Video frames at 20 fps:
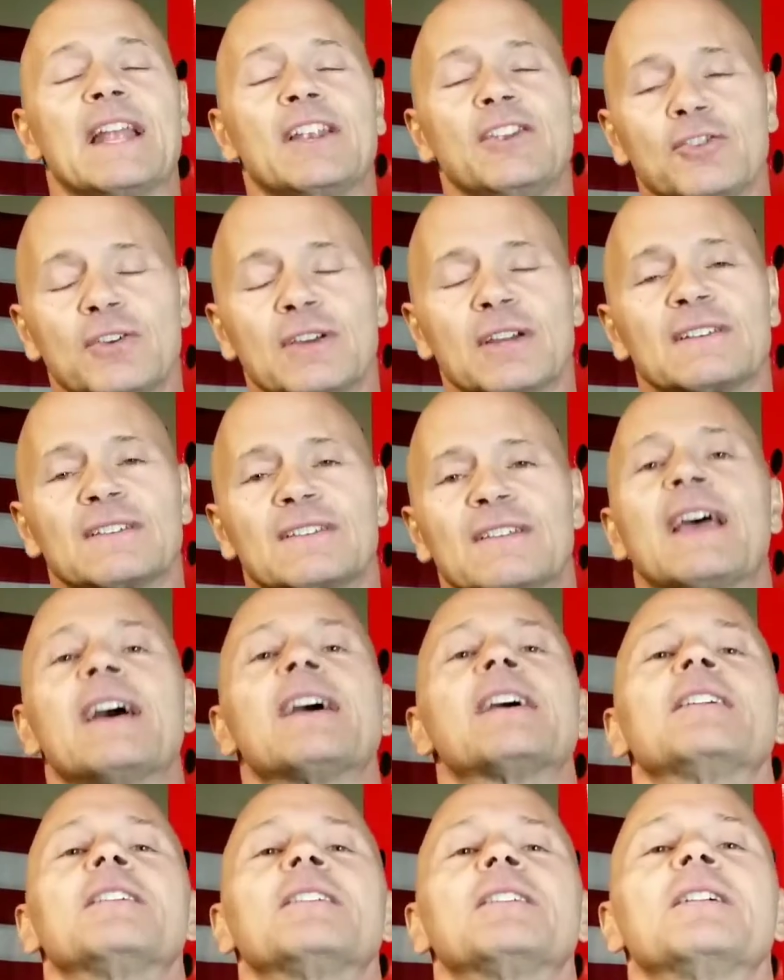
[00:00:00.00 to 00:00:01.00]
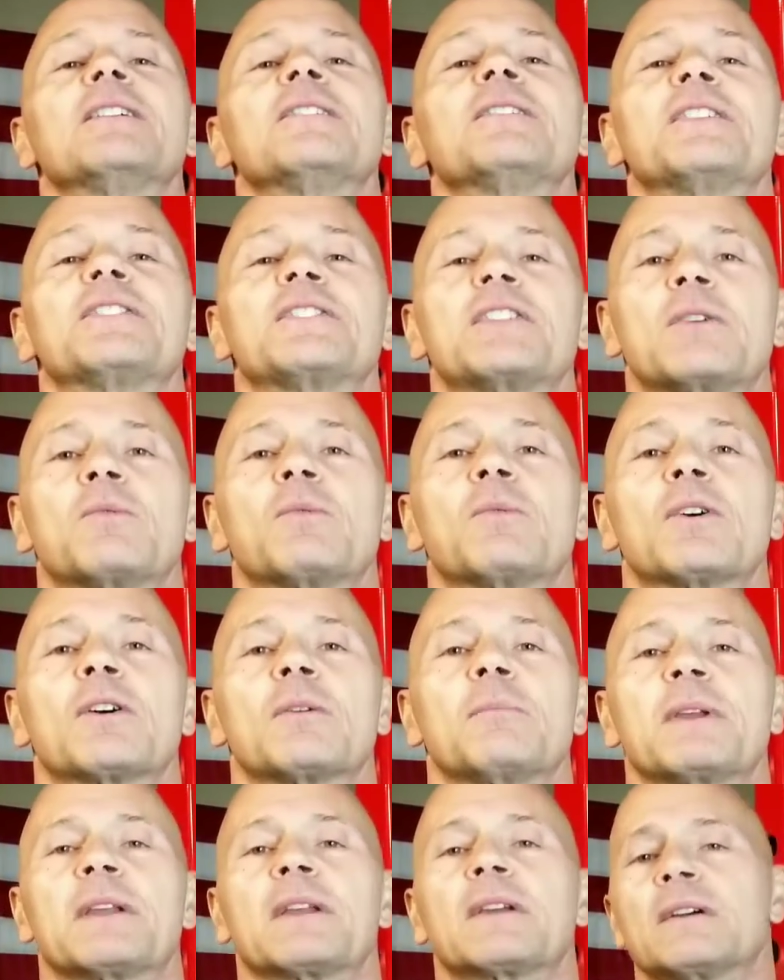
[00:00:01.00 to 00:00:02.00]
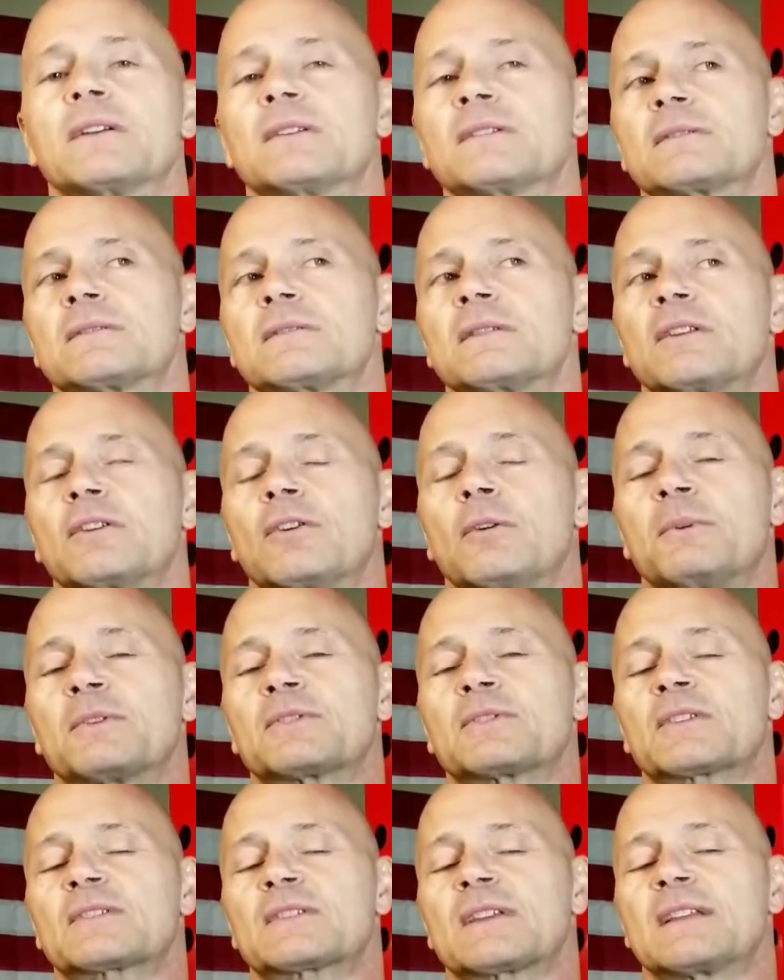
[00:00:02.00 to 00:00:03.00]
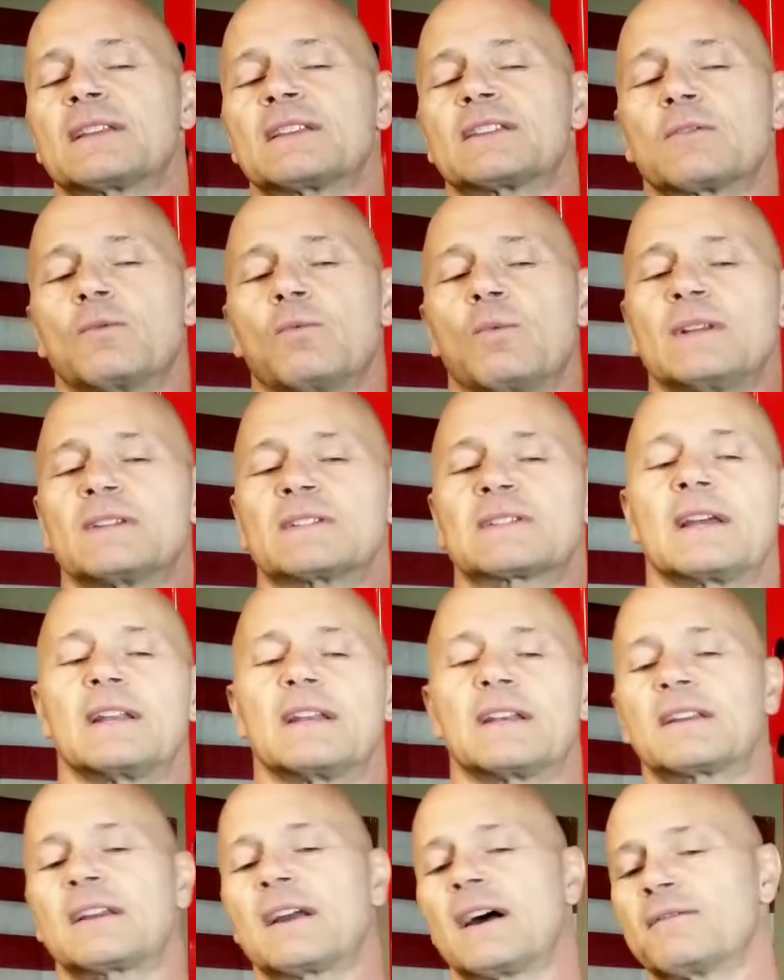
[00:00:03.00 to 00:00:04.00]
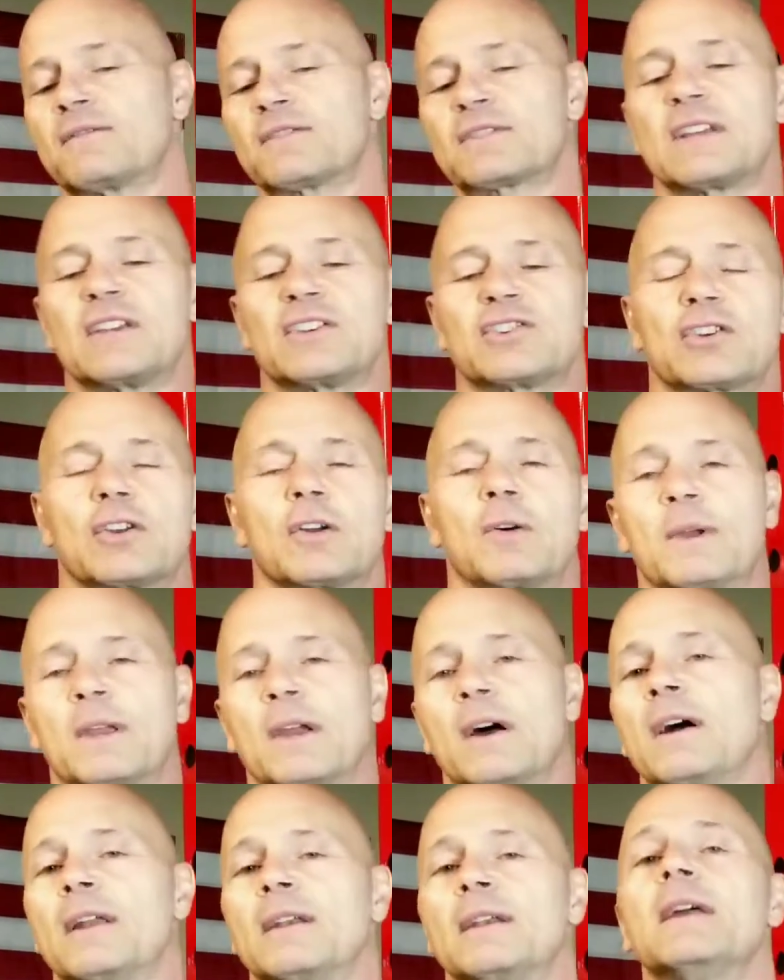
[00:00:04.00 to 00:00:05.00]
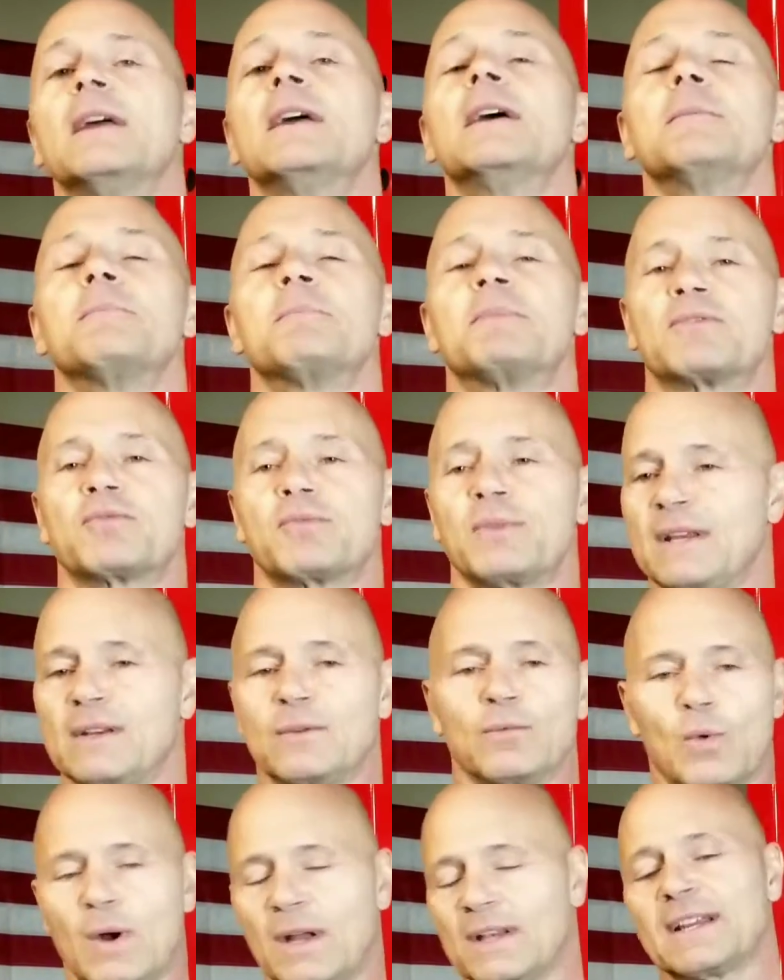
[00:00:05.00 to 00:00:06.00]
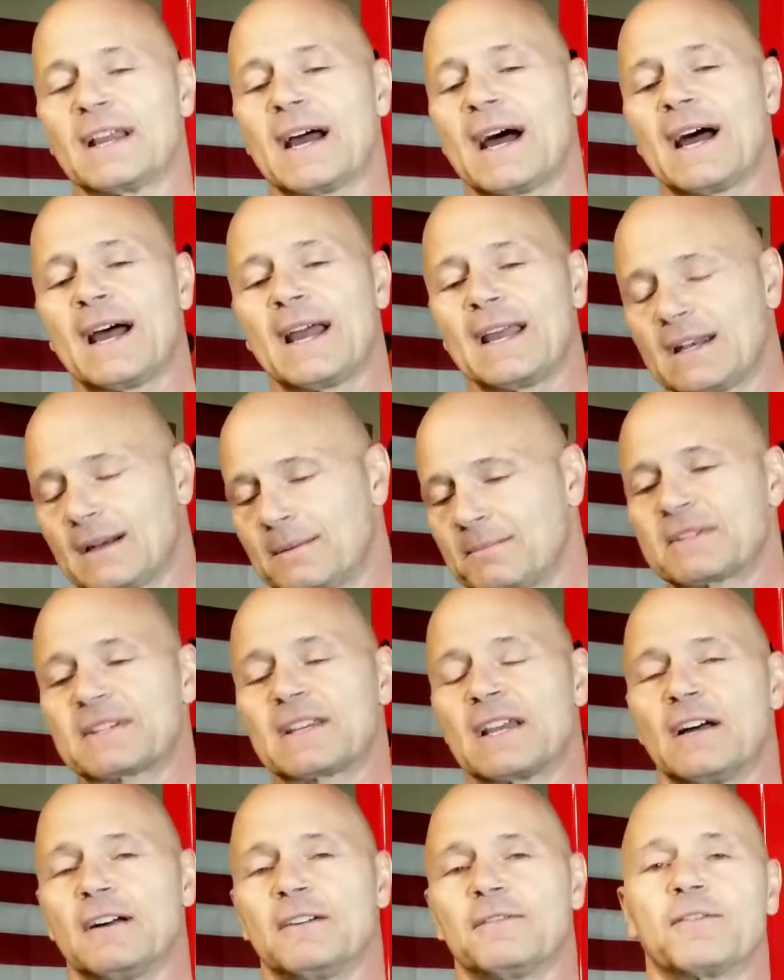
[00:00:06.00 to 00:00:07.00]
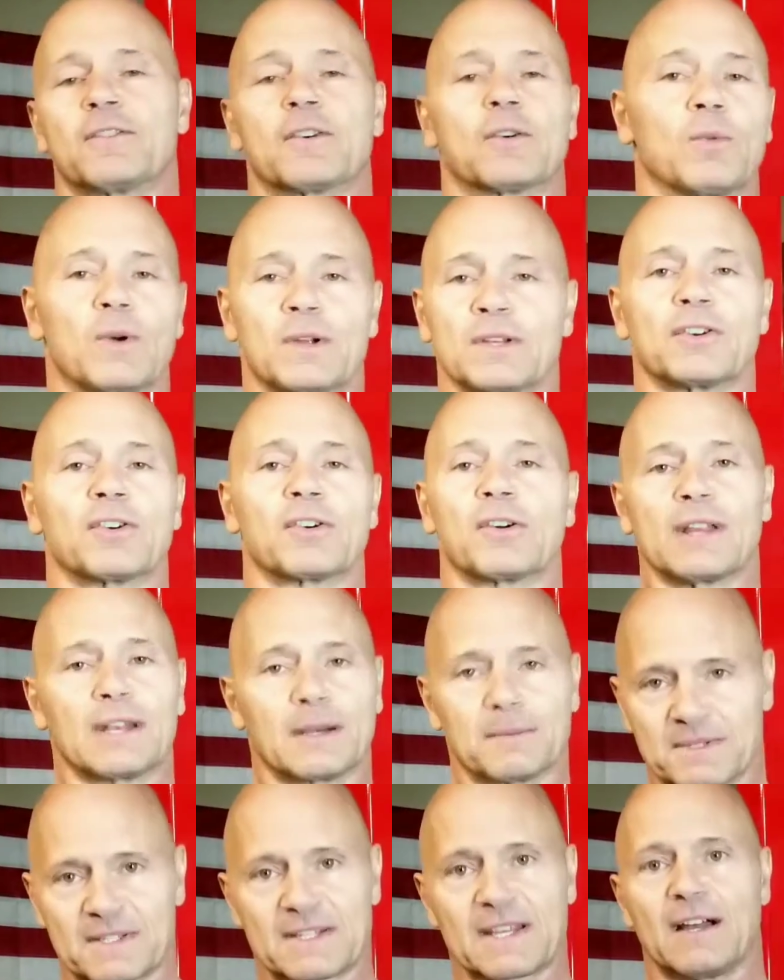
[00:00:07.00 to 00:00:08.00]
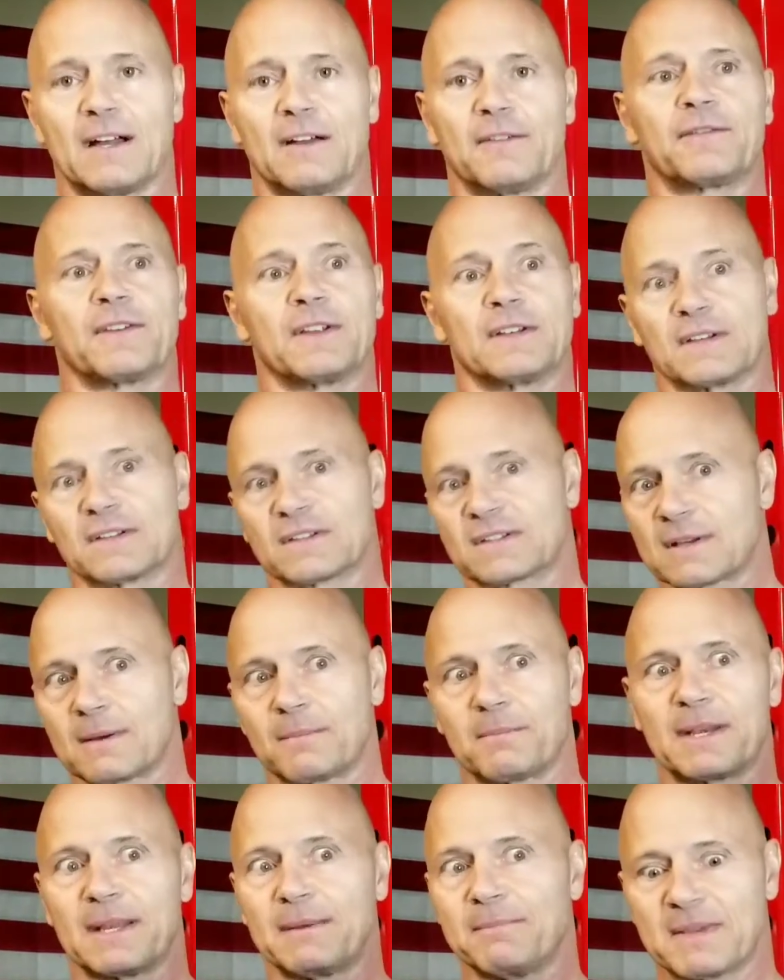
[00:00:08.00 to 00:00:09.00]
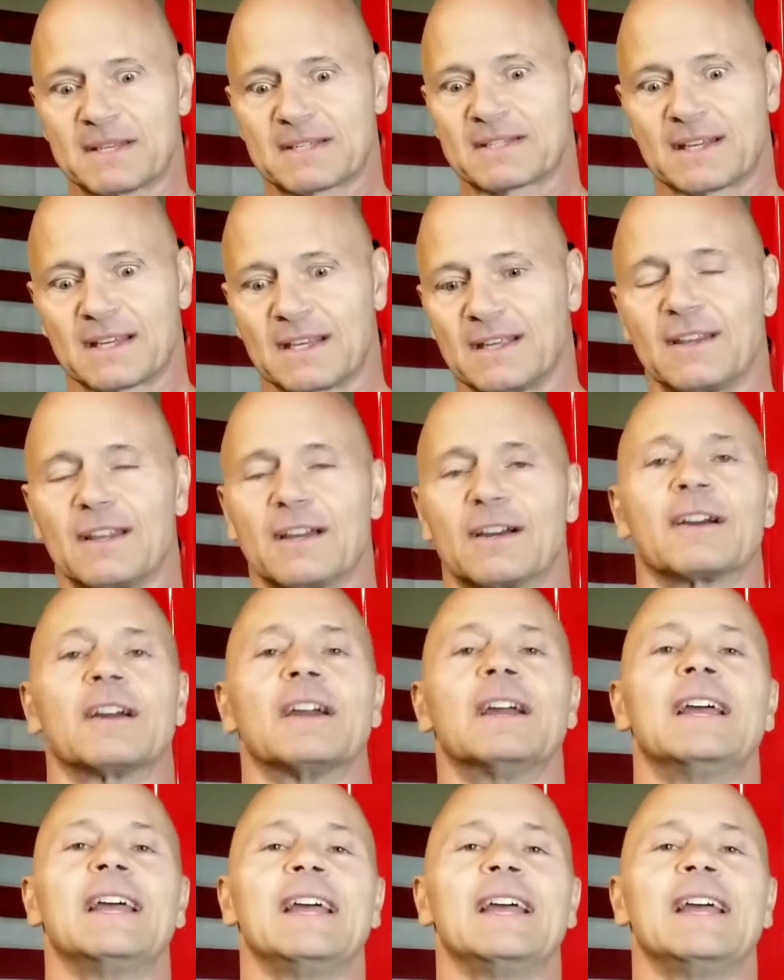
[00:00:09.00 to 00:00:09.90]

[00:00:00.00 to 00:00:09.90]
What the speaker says: And you can tell that they were, because it almost looks like there's a one-sided conversation going on between one guy and himself, or one girl and himself, and there's somebody missing in there.